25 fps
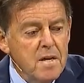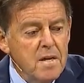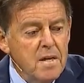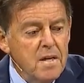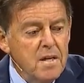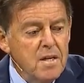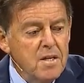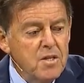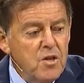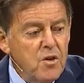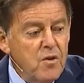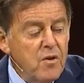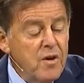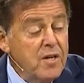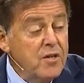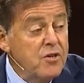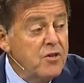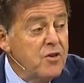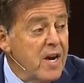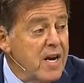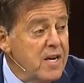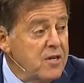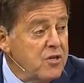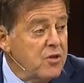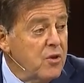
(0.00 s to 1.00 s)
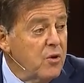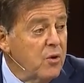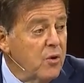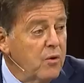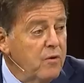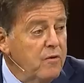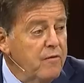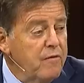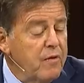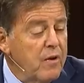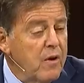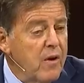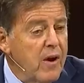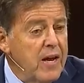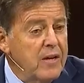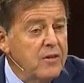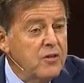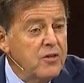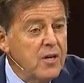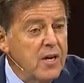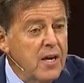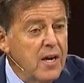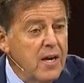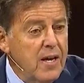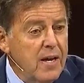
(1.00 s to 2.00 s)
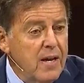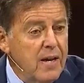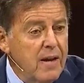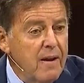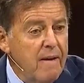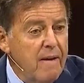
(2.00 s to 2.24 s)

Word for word: Is there a dress code for entry?